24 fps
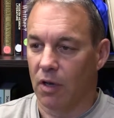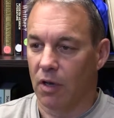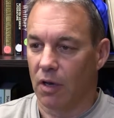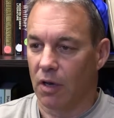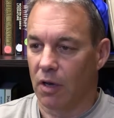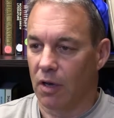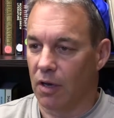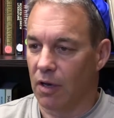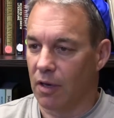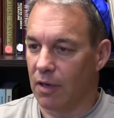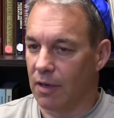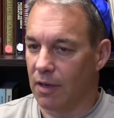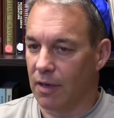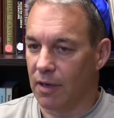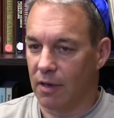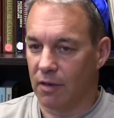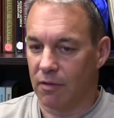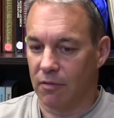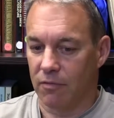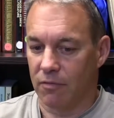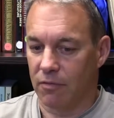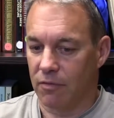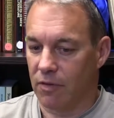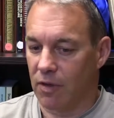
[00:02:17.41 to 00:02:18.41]
Uh, and
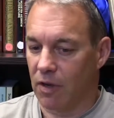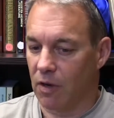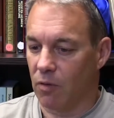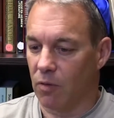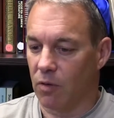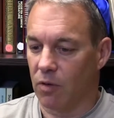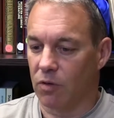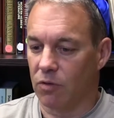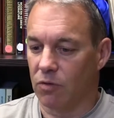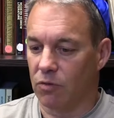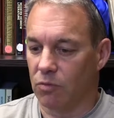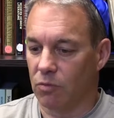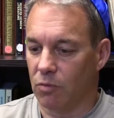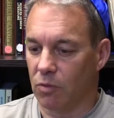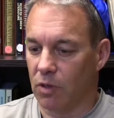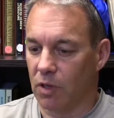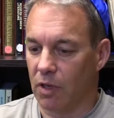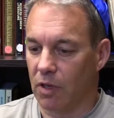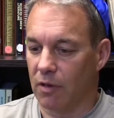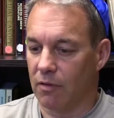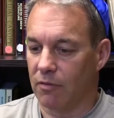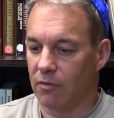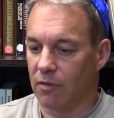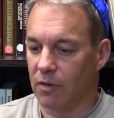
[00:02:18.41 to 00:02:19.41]
it varies. We
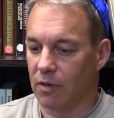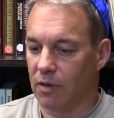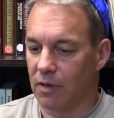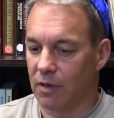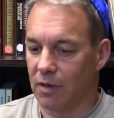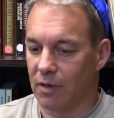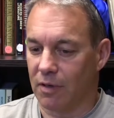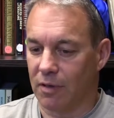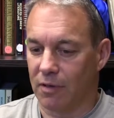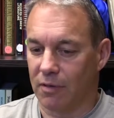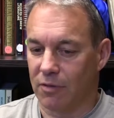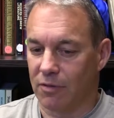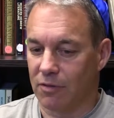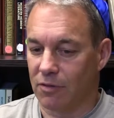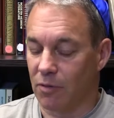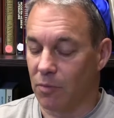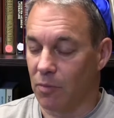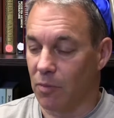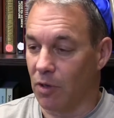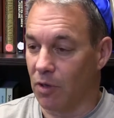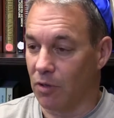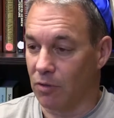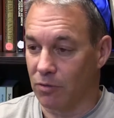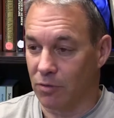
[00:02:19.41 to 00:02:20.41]
have uh,
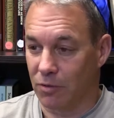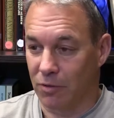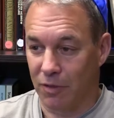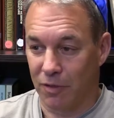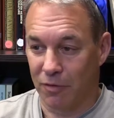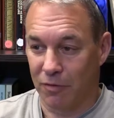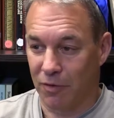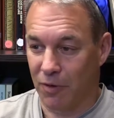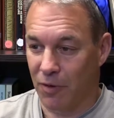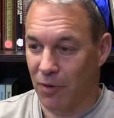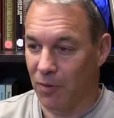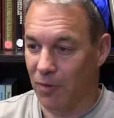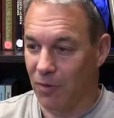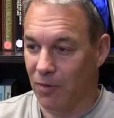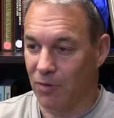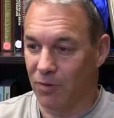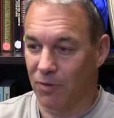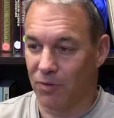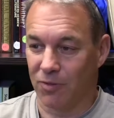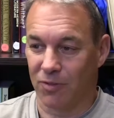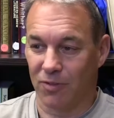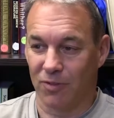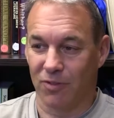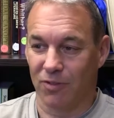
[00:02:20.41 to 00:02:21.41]
some elderly
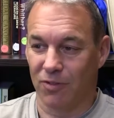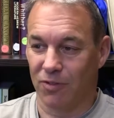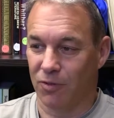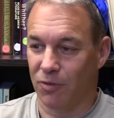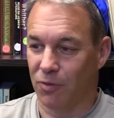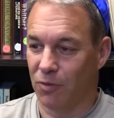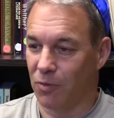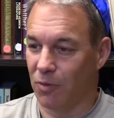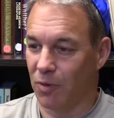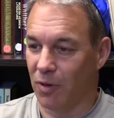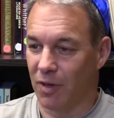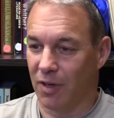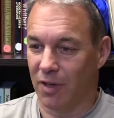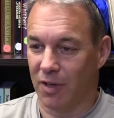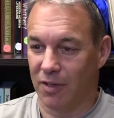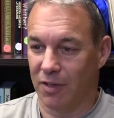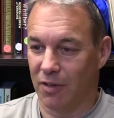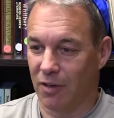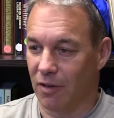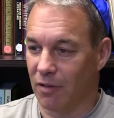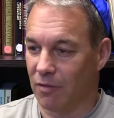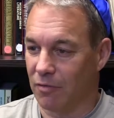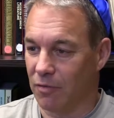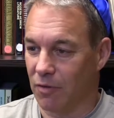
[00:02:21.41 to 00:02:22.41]
folks to uh,
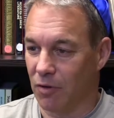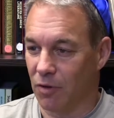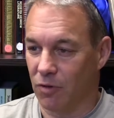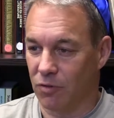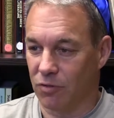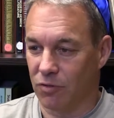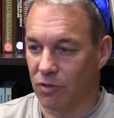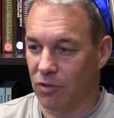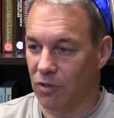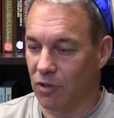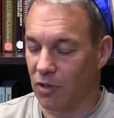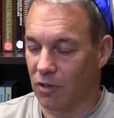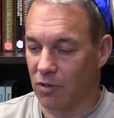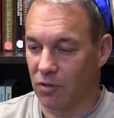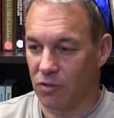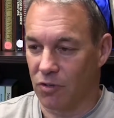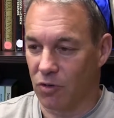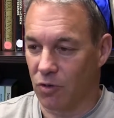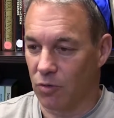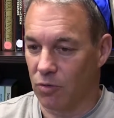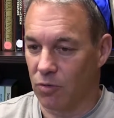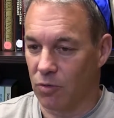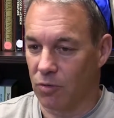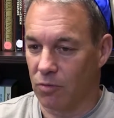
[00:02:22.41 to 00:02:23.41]
young folks and young
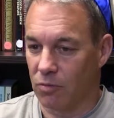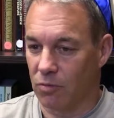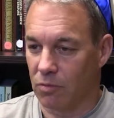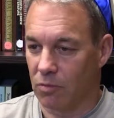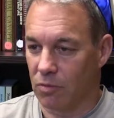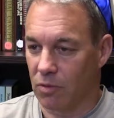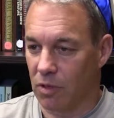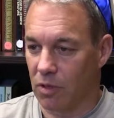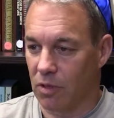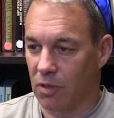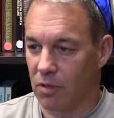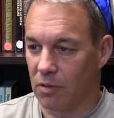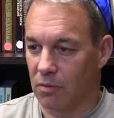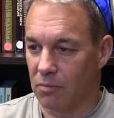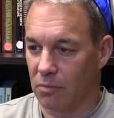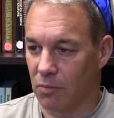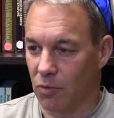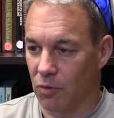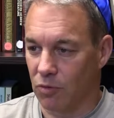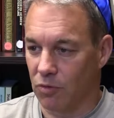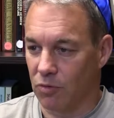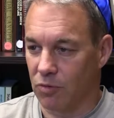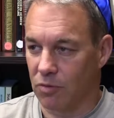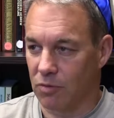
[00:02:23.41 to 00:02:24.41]
children. The
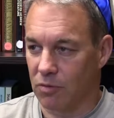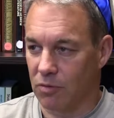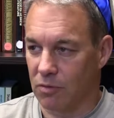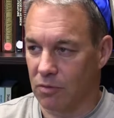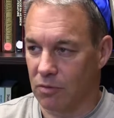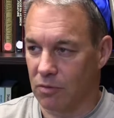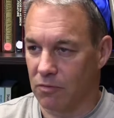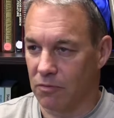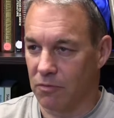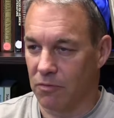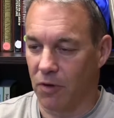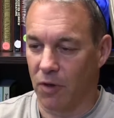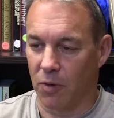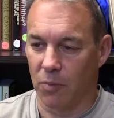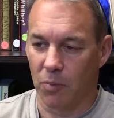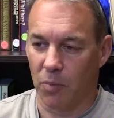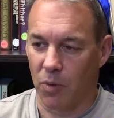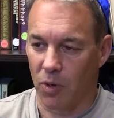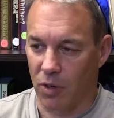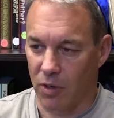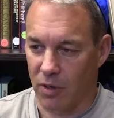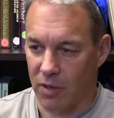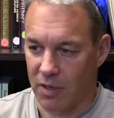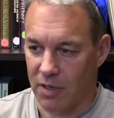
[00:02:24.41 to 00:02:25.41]
most fun
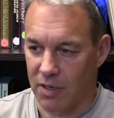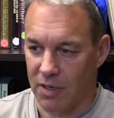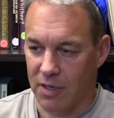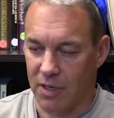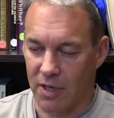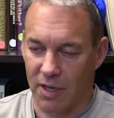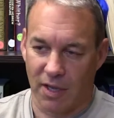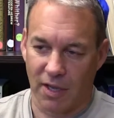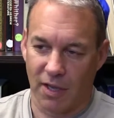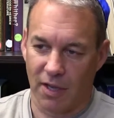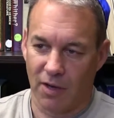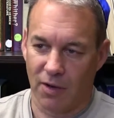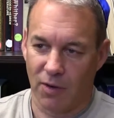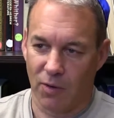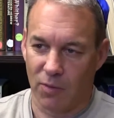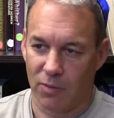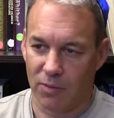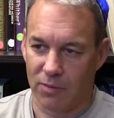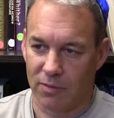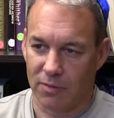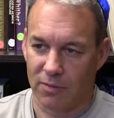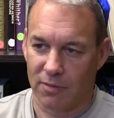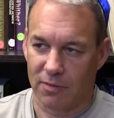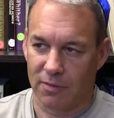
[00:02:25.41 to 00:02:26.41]
part of the day here
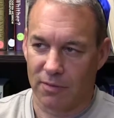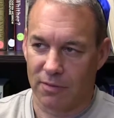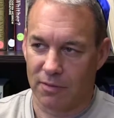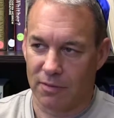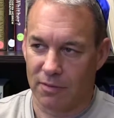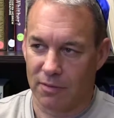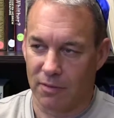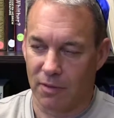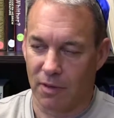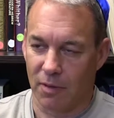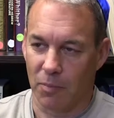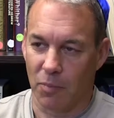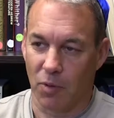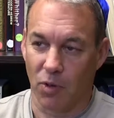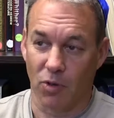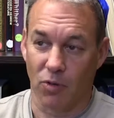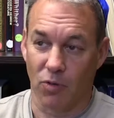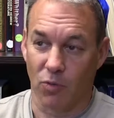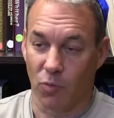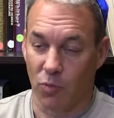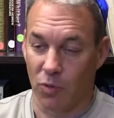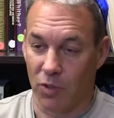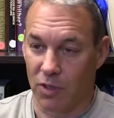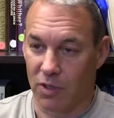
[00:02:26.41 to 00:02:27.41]
is uh, part
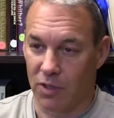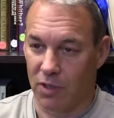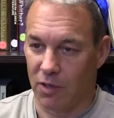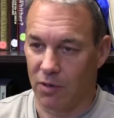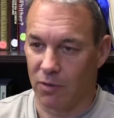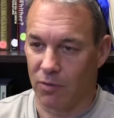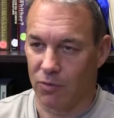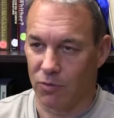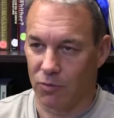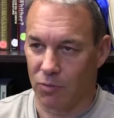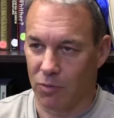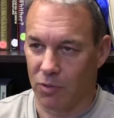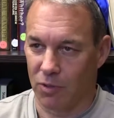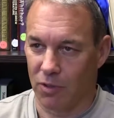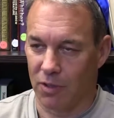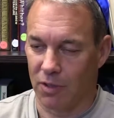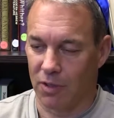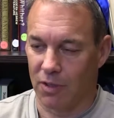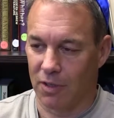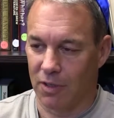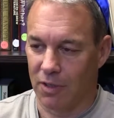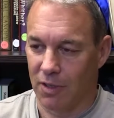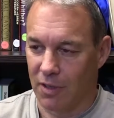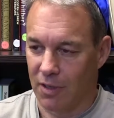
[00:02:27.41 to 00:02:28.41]
of the week here is
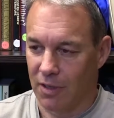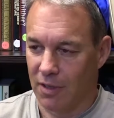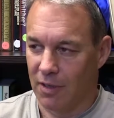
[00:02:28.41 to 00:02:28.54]
really